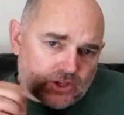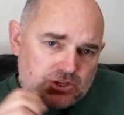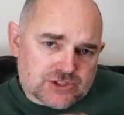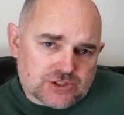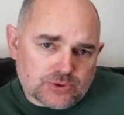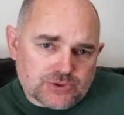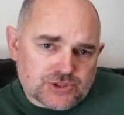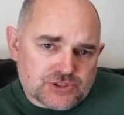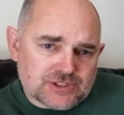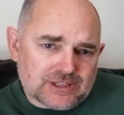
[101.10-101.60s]

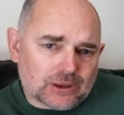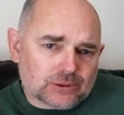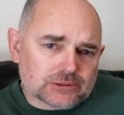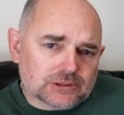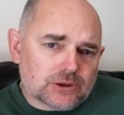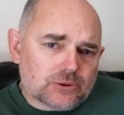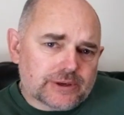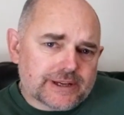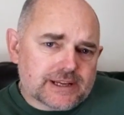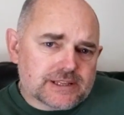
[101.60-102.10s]
So just
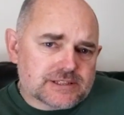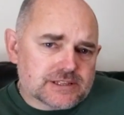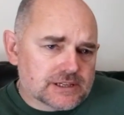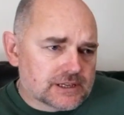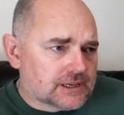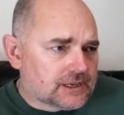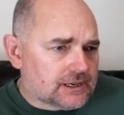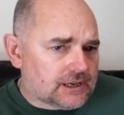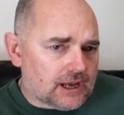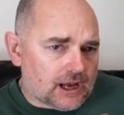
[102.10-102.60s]
download it,
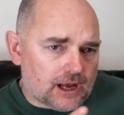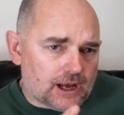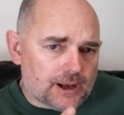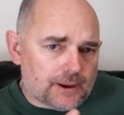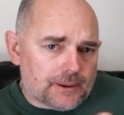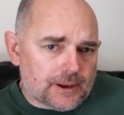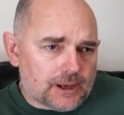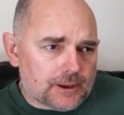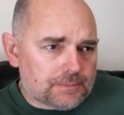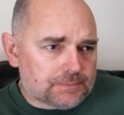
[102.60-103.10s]

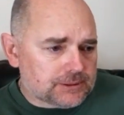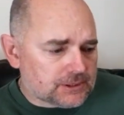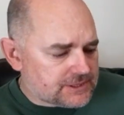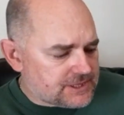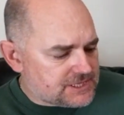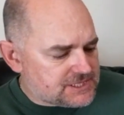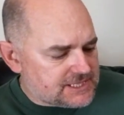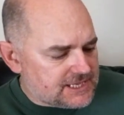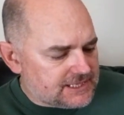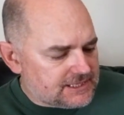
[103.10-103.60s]
uh,
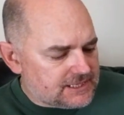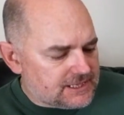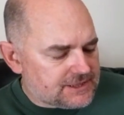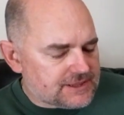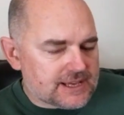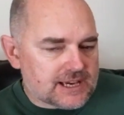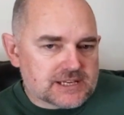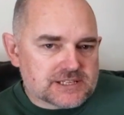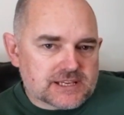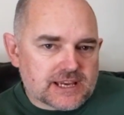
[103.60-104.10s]
plug this in,
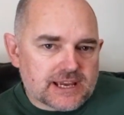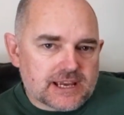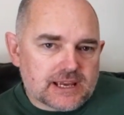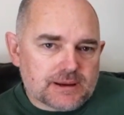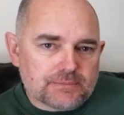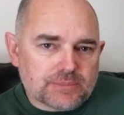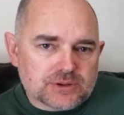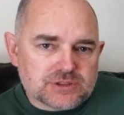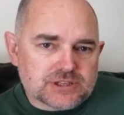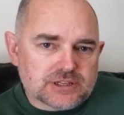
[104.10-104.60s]
there's
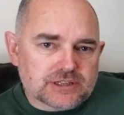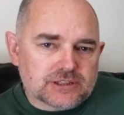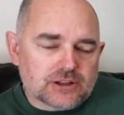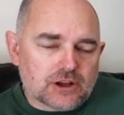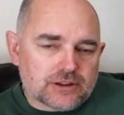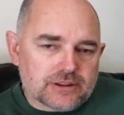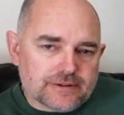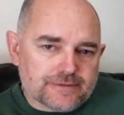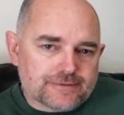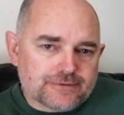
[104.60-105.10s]
a button
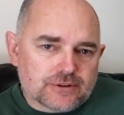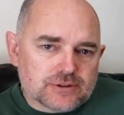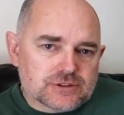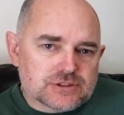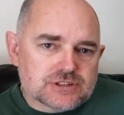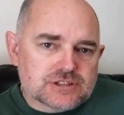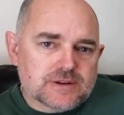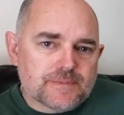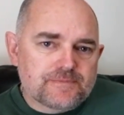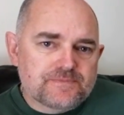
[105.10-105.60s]
on the
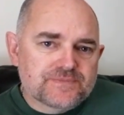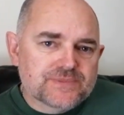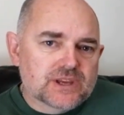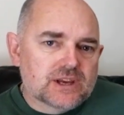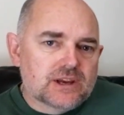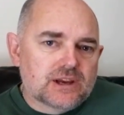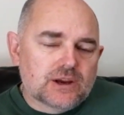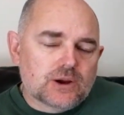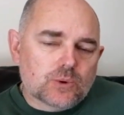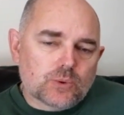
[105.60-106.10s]
front,
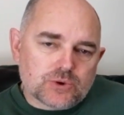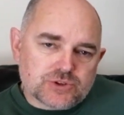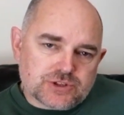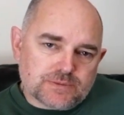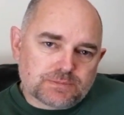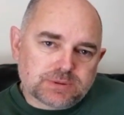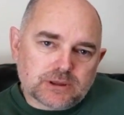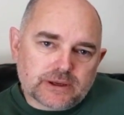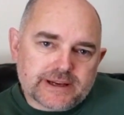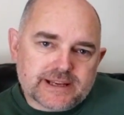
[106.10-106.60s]
once
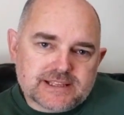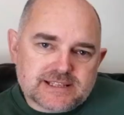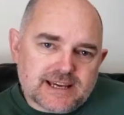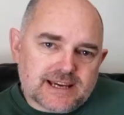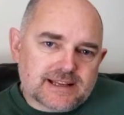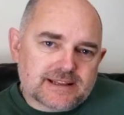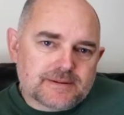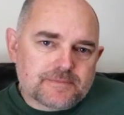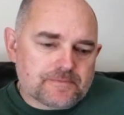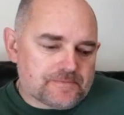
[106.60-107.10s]
you plug it
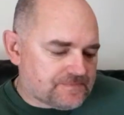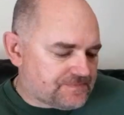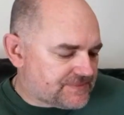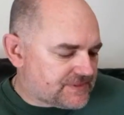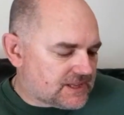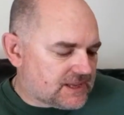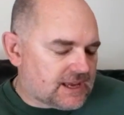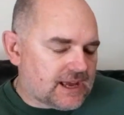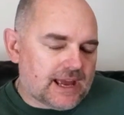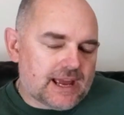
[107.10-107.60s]
in,
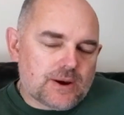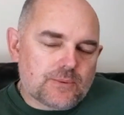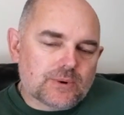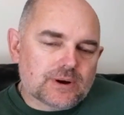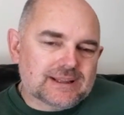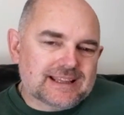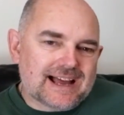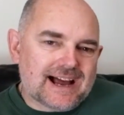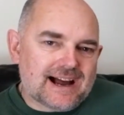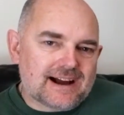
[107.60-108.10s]
it
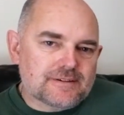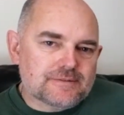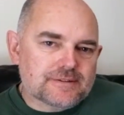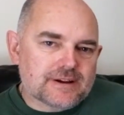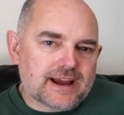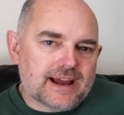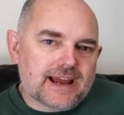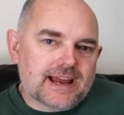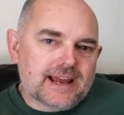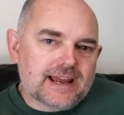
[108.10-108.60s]
will have
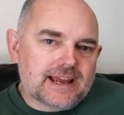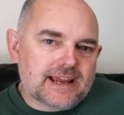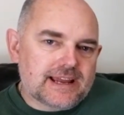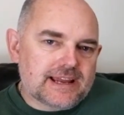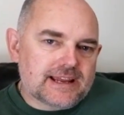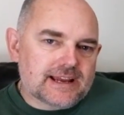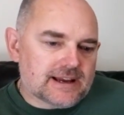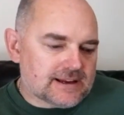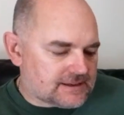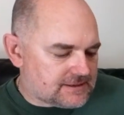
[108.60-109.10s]

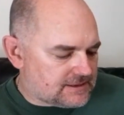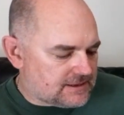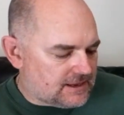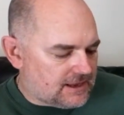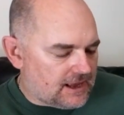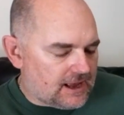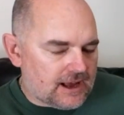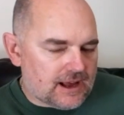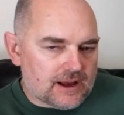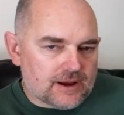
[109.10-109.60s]
a
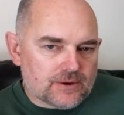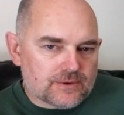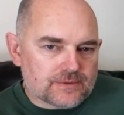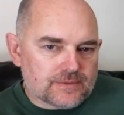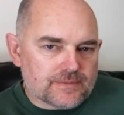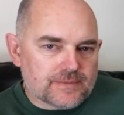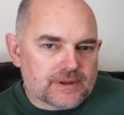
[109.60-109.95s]
uh,